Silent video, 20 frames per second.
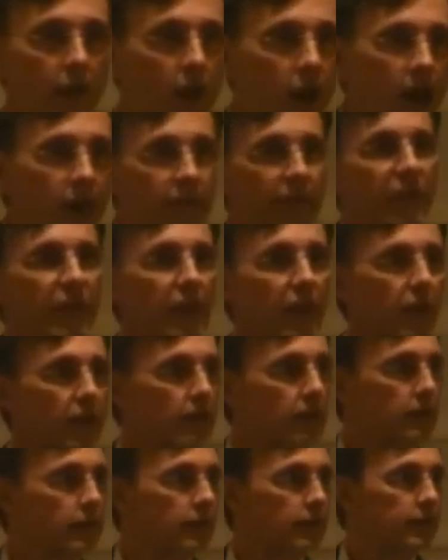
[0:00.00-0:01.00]
Off they
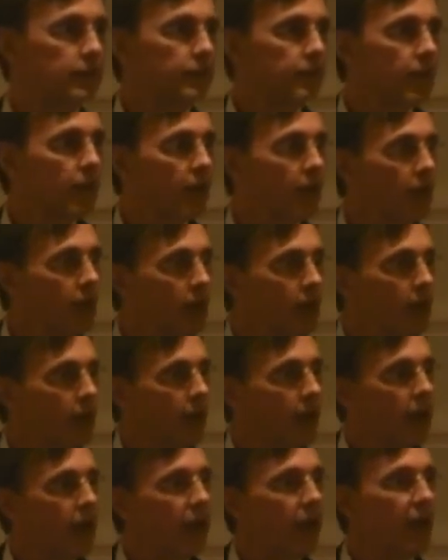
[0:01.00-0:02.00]
go.
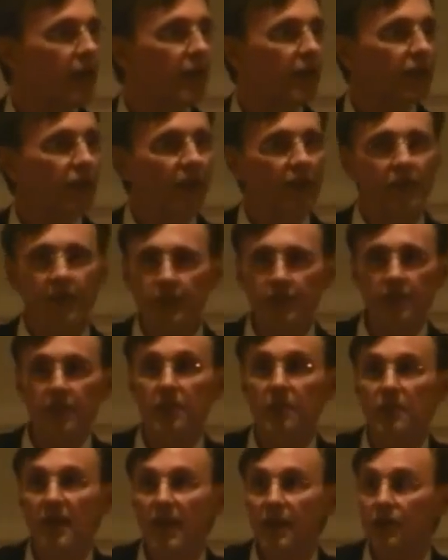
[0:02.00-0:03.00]
And they thought, this
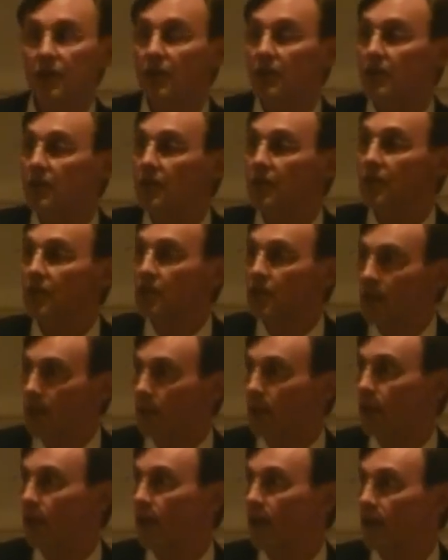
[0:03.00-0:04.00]
is amazing. This is
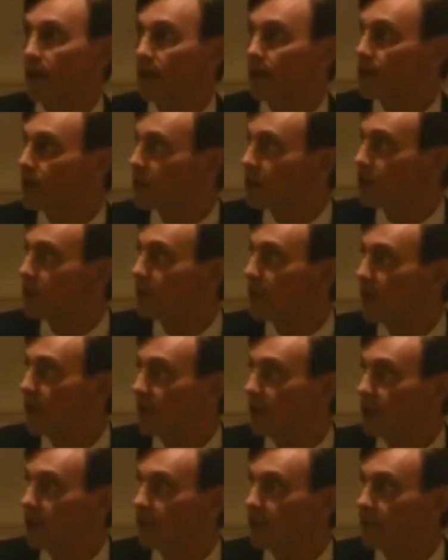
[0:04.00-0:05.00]
democratic
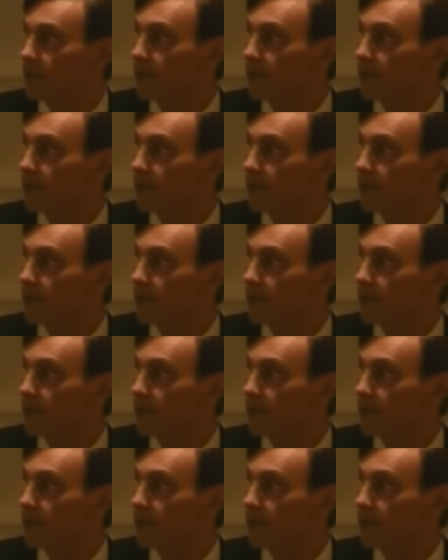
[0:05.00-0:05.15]
decision-making.